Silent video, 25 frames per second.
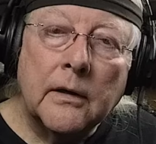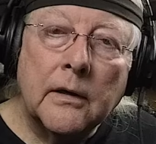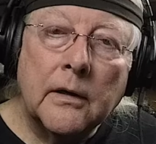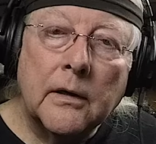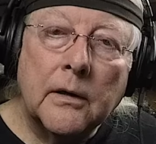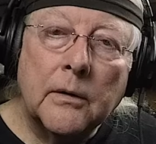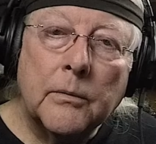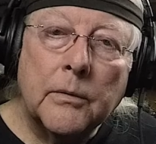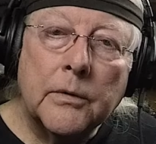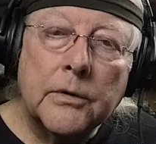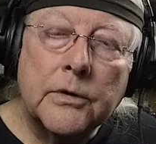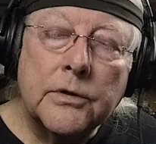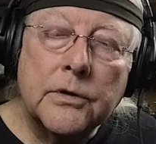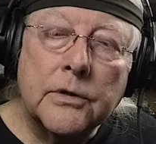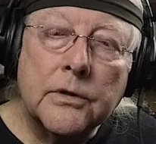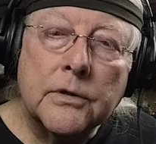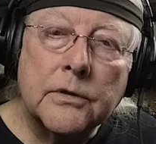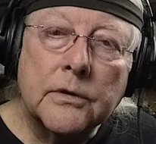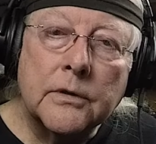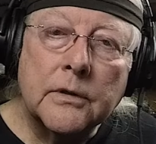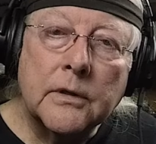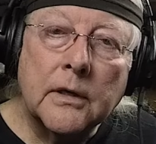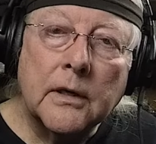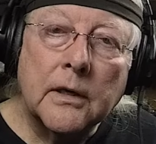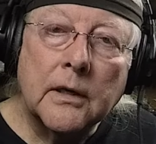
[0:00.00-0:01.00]
which
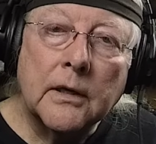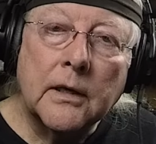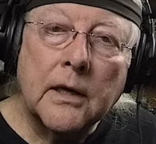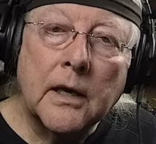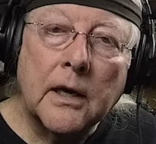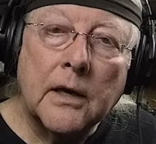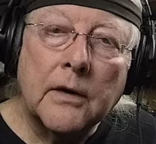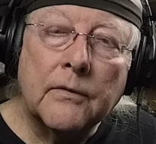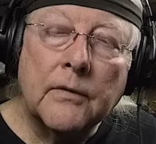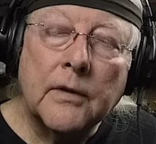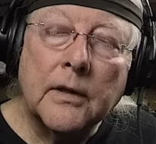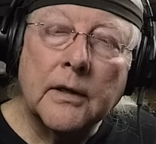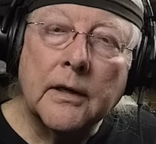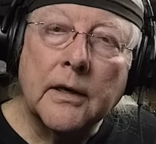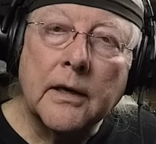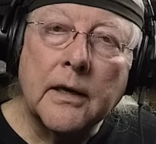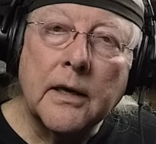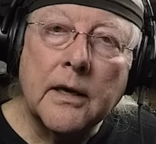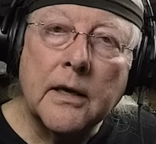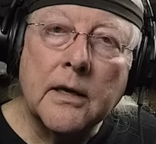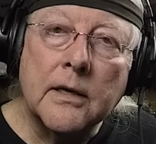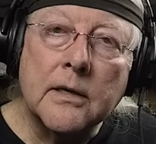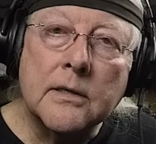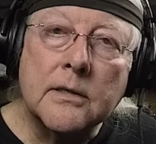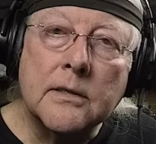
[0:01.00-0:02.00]
is kind of like a
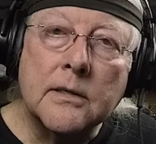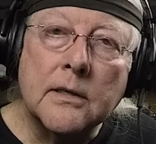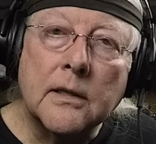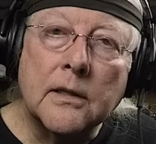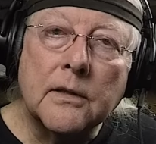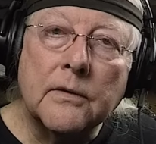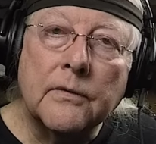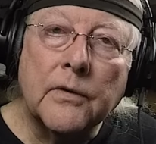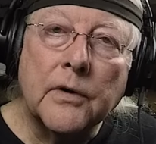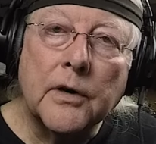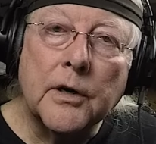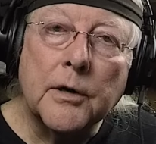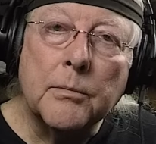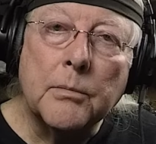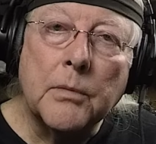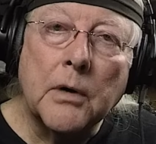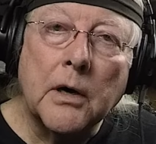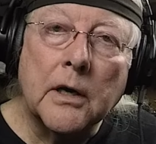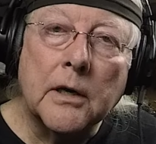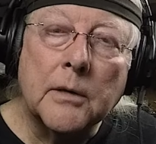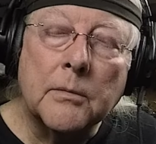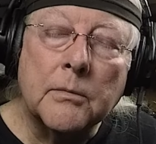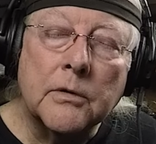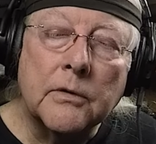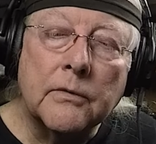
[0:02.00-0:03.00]
hiss at the very
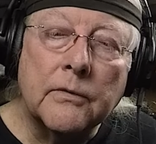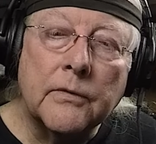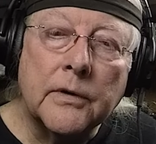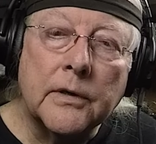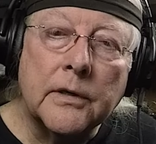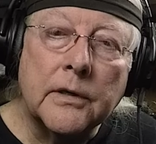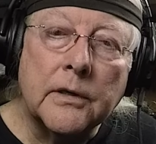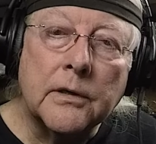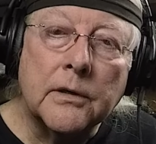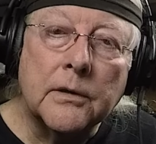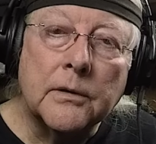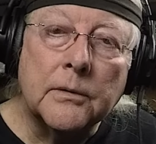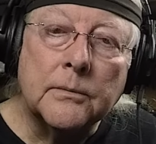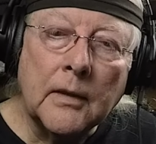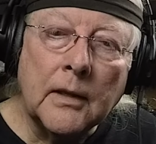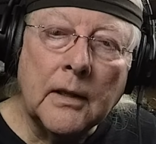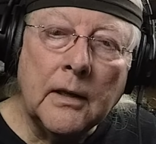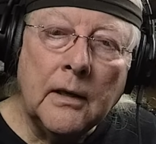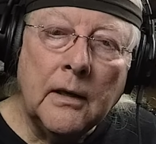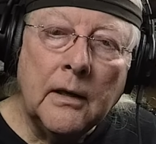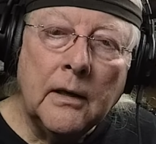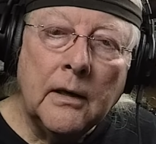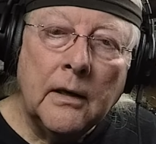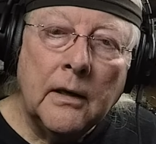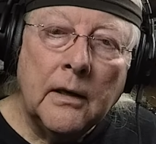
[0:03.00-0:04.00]
bottom of the video.
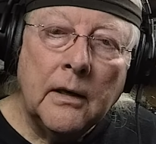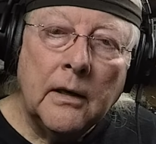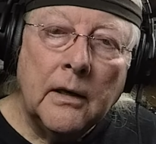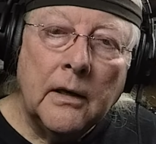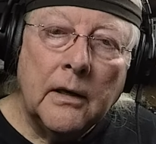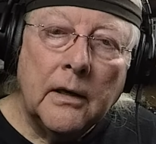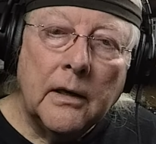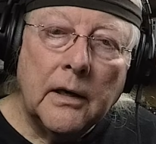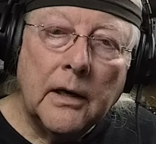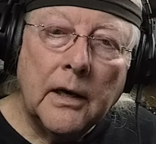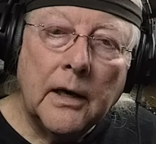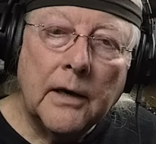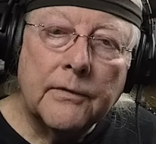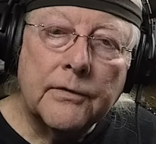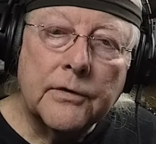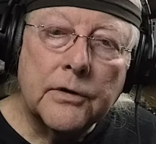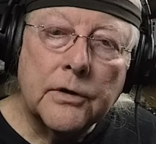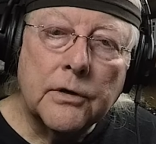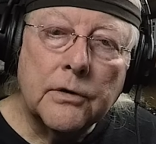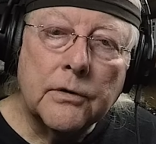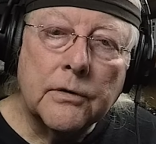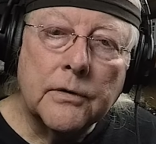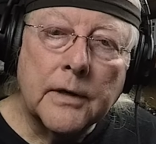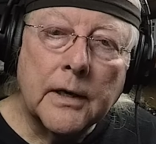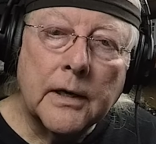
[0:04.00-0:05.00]
After
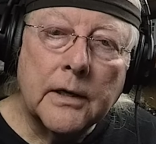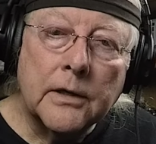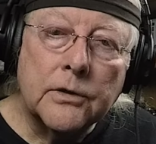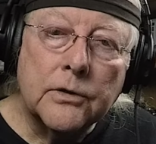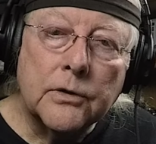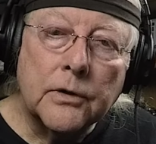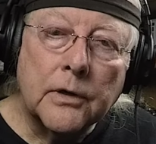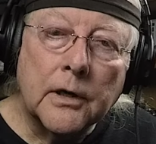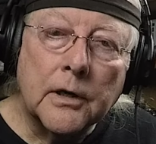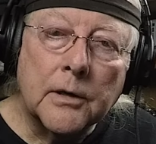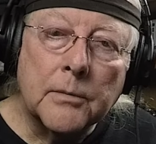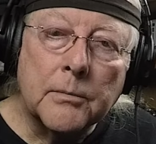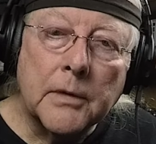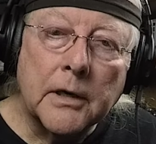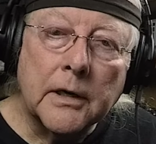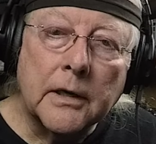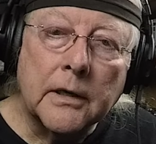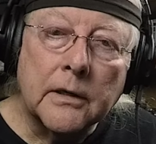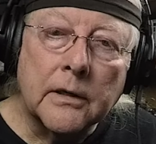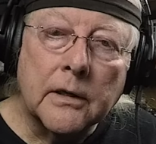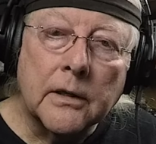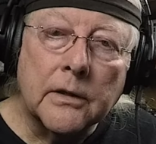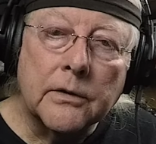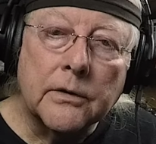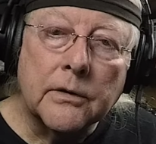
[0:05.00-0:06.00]
you do that, you got to make
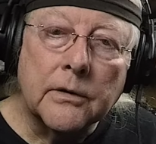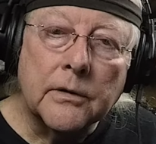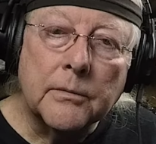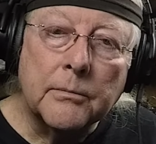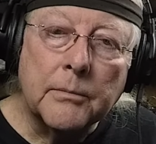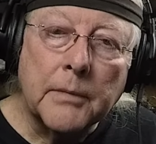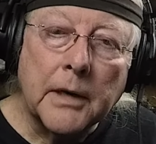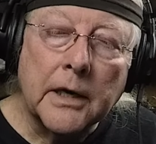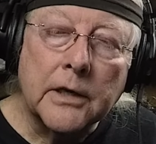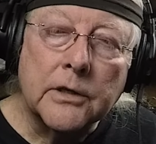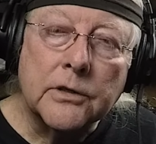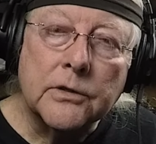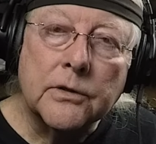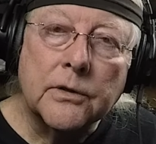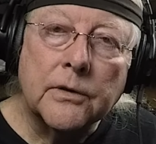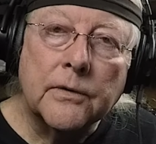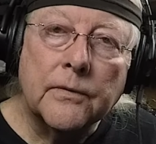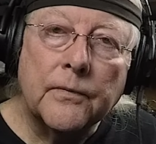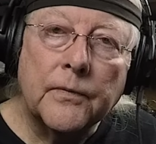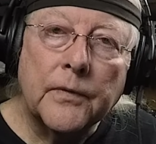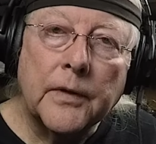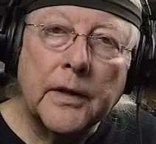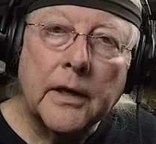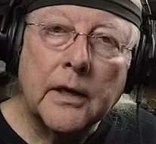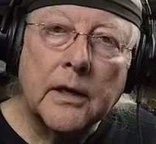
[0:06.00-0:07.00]
another master
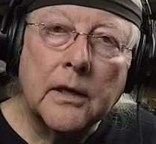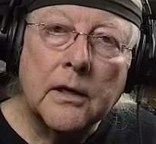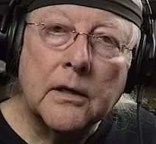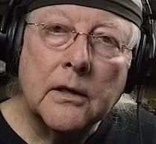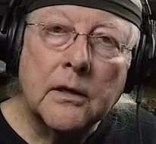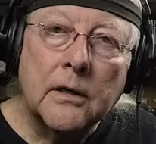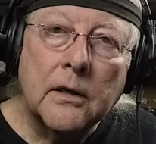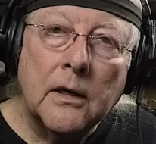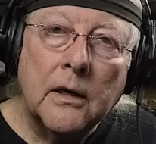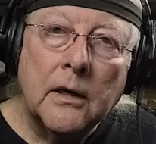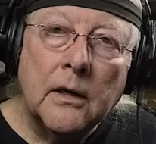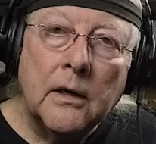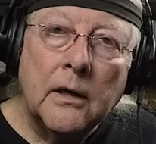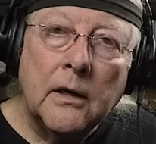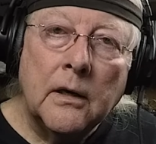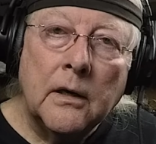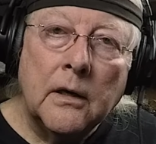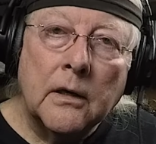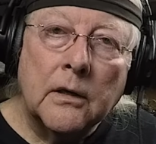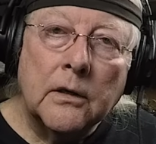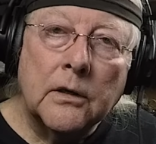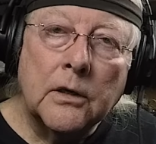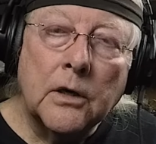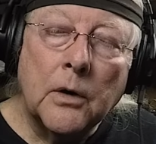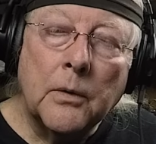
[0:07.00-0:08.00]
and
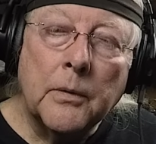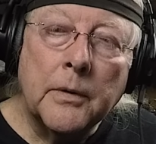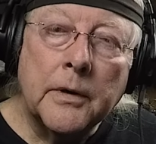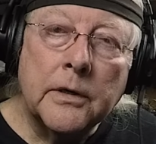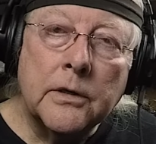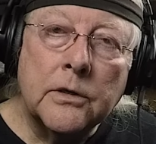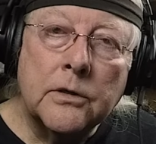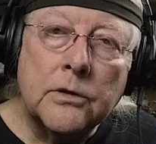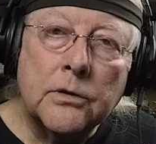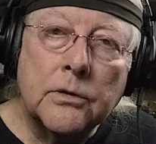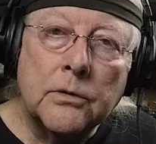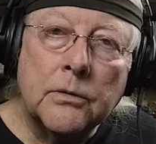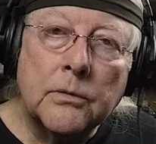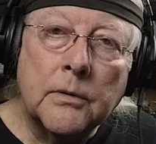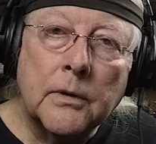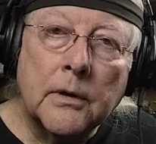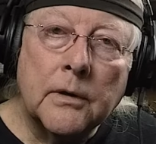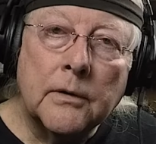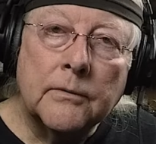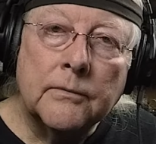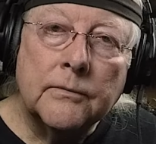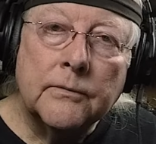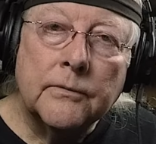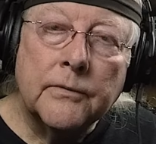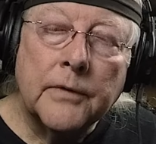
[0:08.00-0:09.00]
go
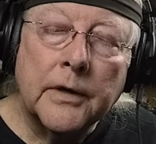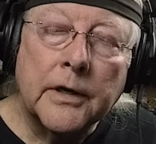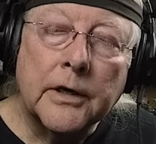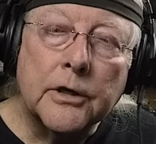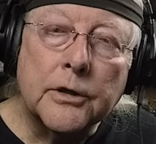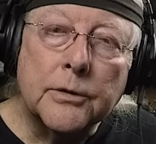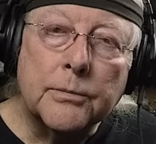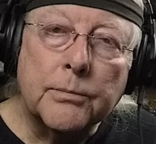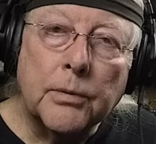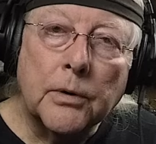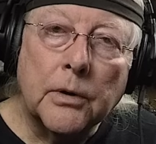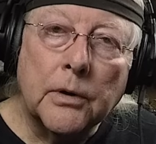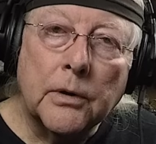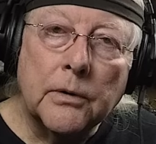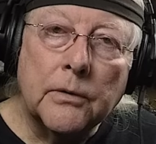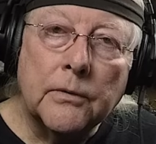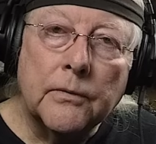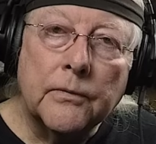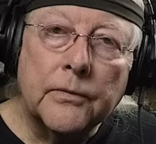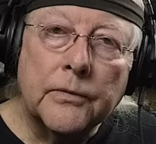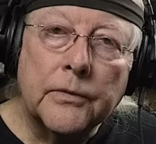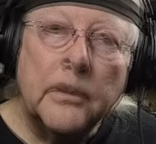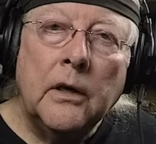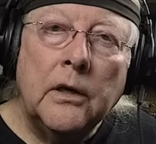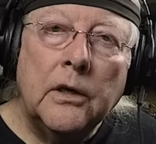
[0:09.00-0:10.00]
into Vegas Pro.
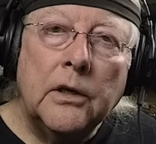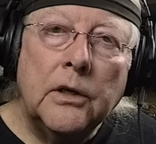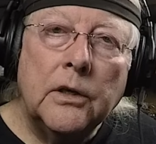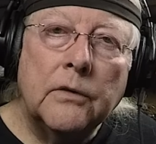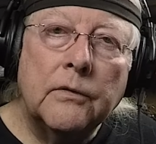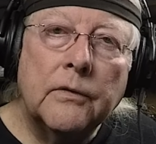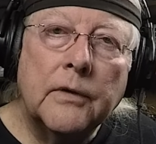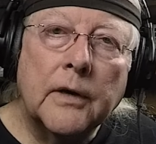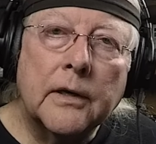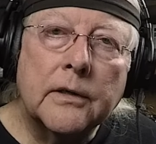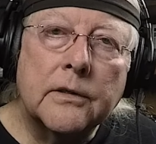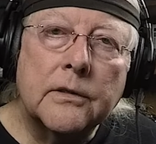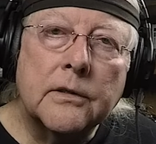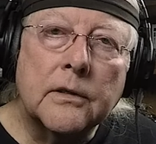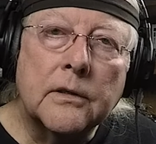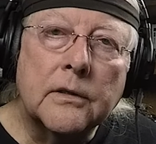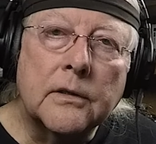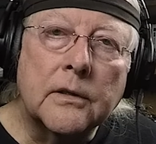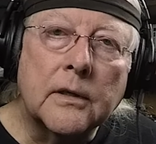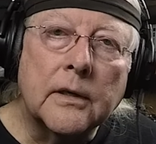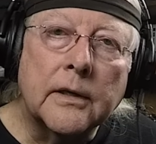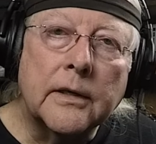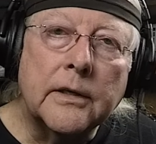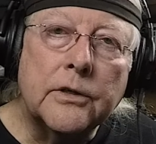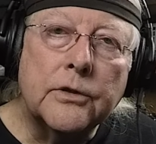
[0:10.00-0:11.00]
You've got to
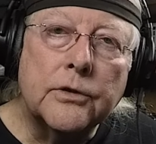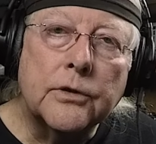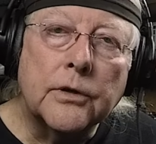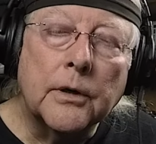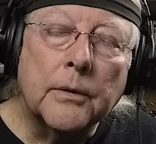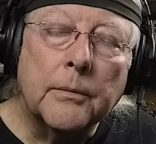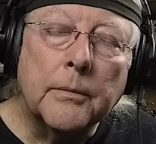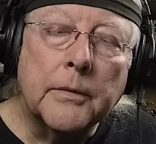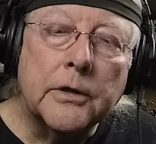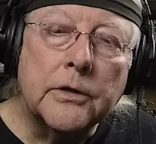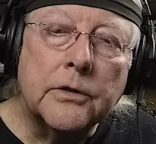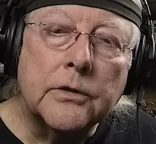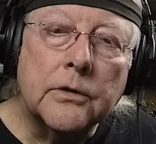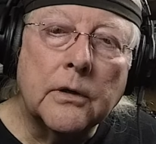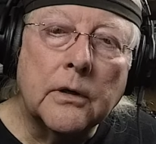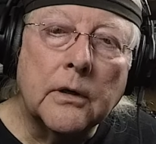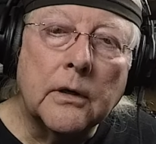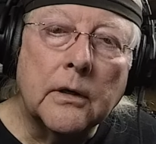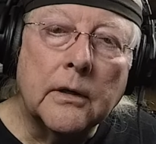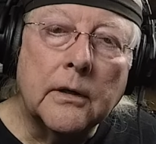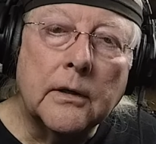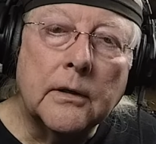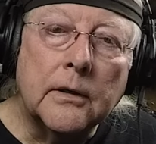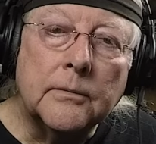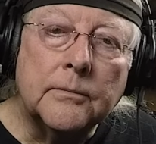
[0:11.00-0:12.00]
delete your
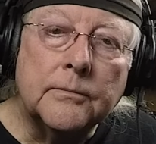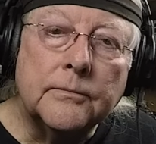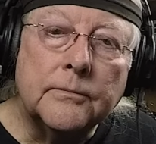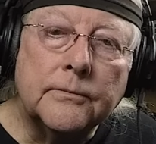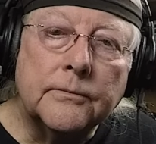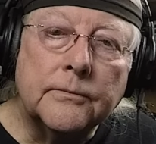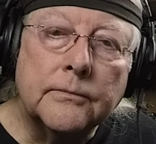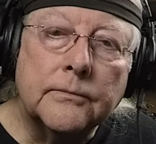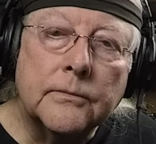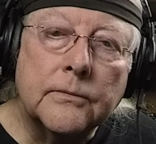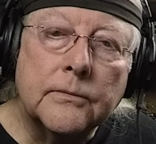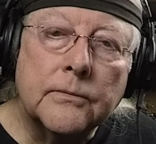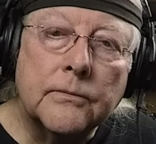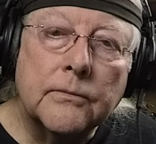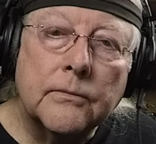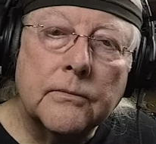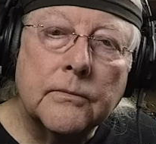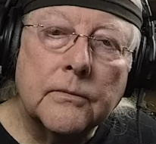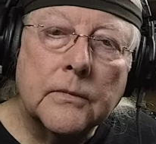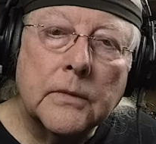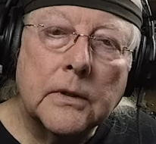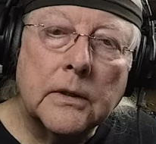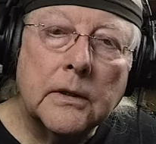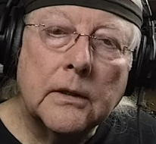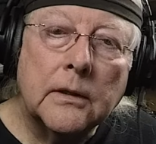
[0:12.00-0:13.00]
original
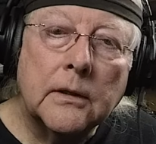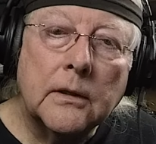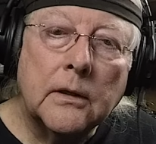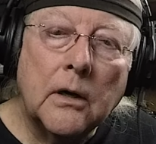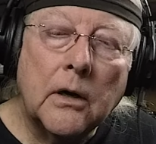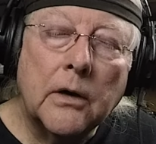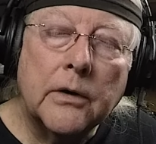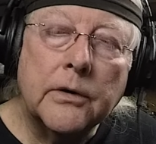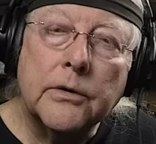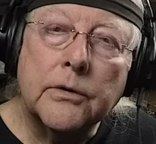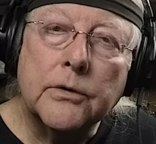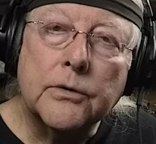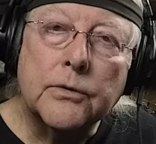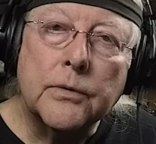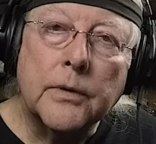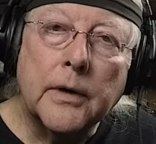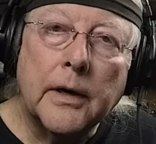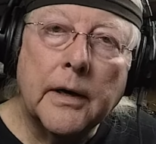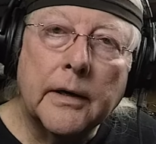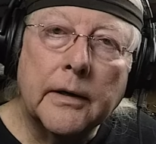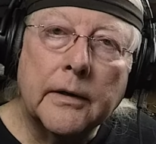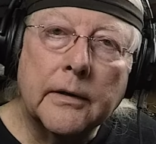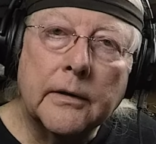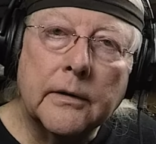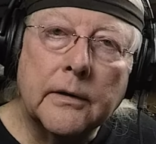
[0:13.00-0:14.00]
audio
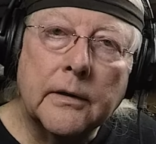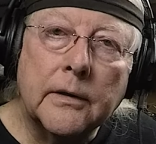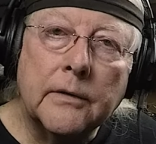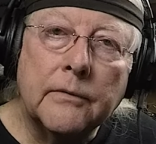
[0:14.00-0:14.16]
track in